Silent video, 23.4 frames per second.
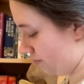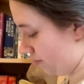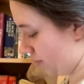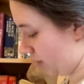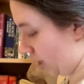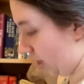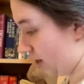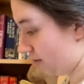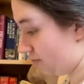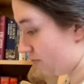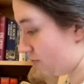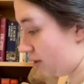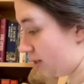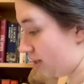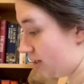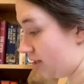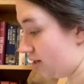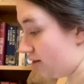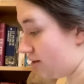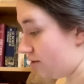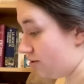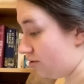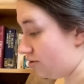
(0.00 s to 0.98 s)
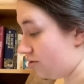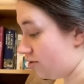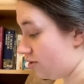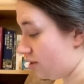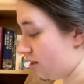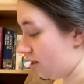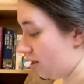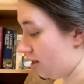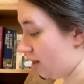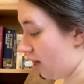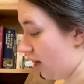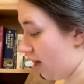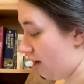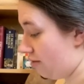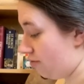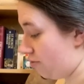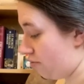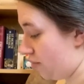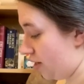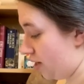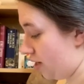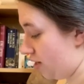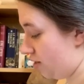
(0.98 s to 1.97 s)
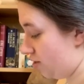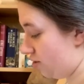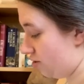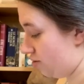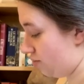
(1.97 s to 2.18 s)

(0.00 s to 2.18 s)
I have no idea. There's, like, half a page.